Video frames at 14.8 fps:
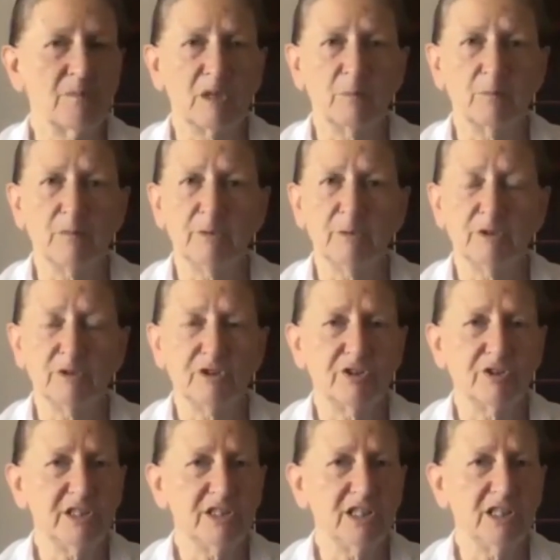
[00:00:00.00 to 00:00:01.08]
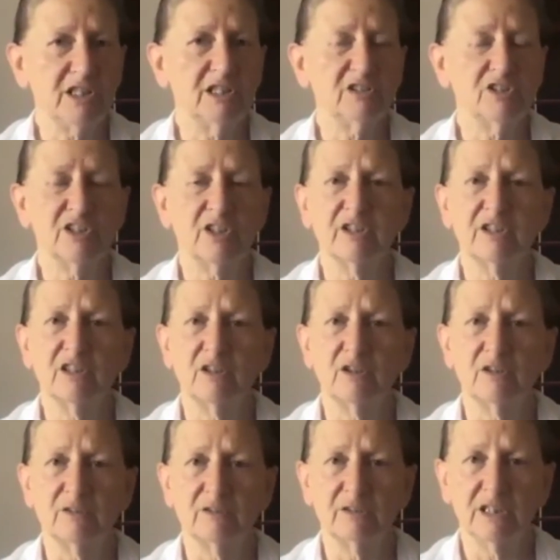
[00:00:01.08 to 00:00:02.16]
people treating each other
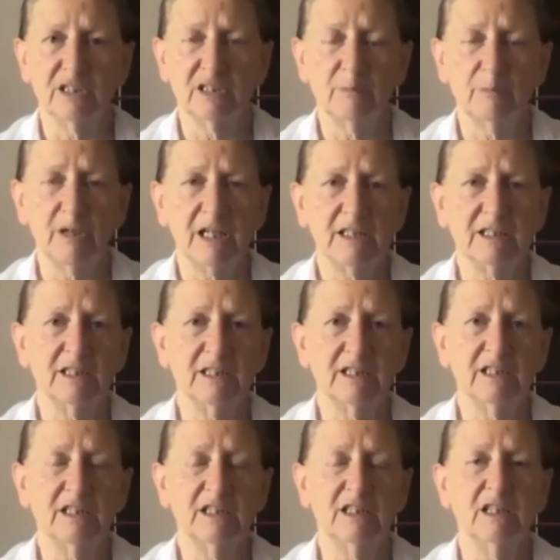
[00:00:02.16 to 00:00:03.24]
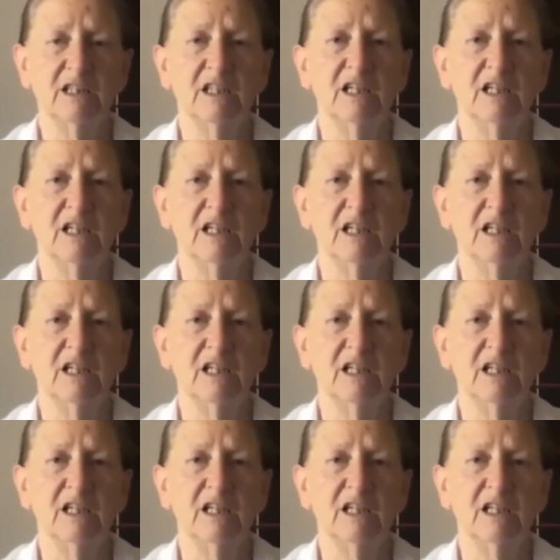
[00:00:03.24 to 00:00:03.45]
really badly.